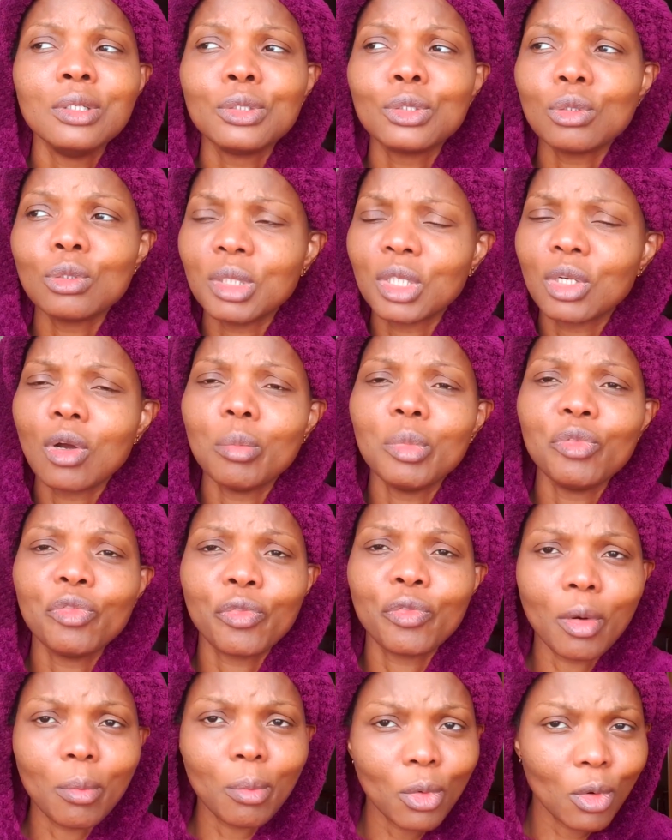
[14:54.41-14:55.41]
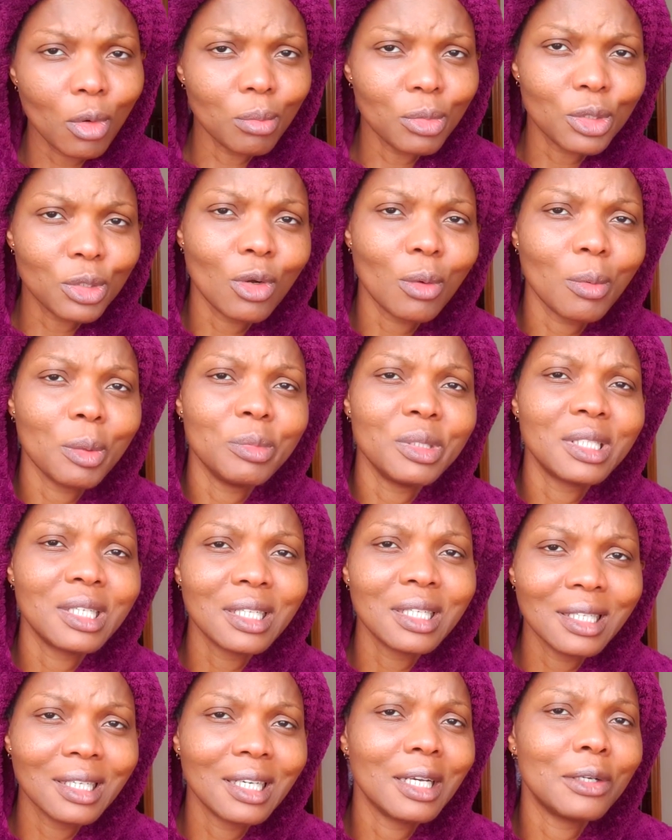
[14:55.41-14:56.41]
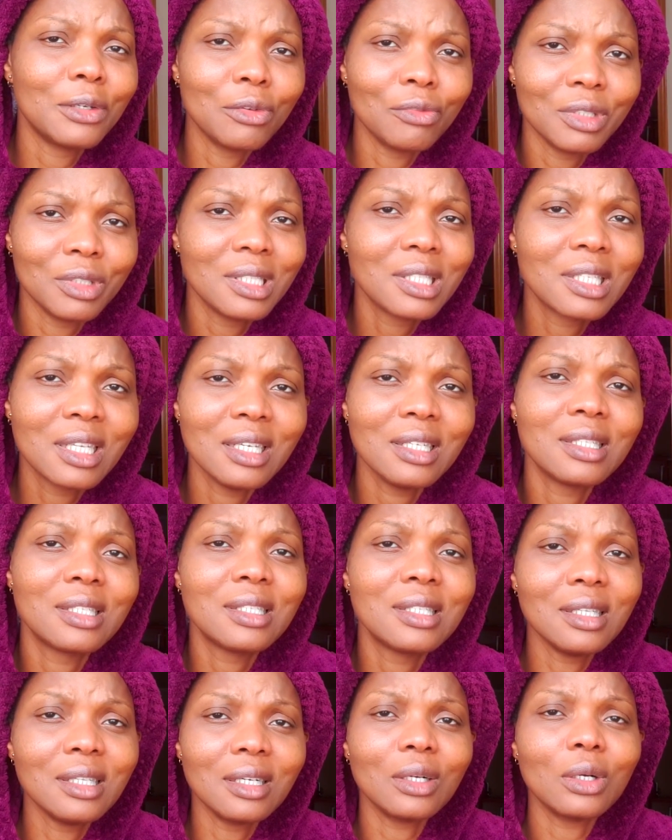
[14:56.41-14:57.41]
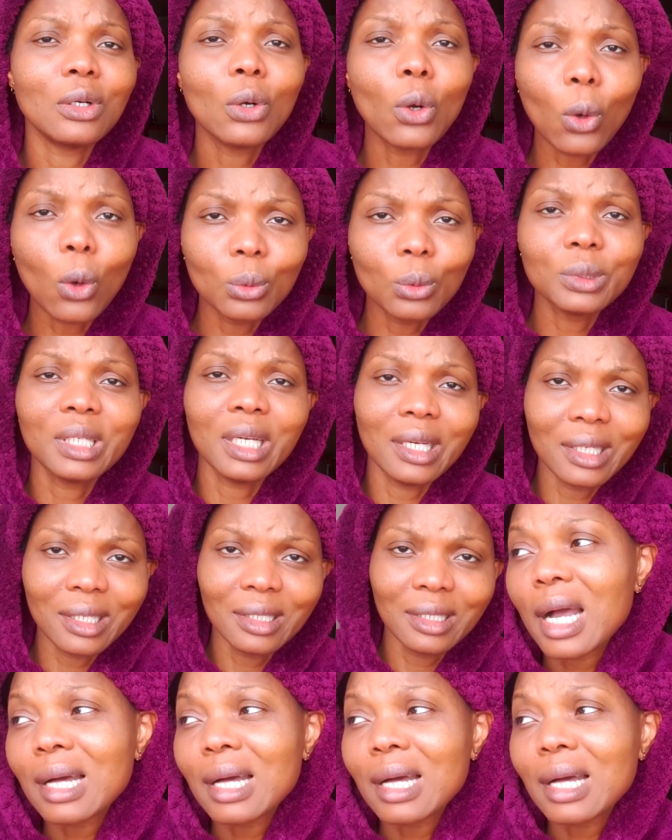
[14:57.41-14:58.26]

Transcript: to be coming from home to come and be taking care of these kids the whole day.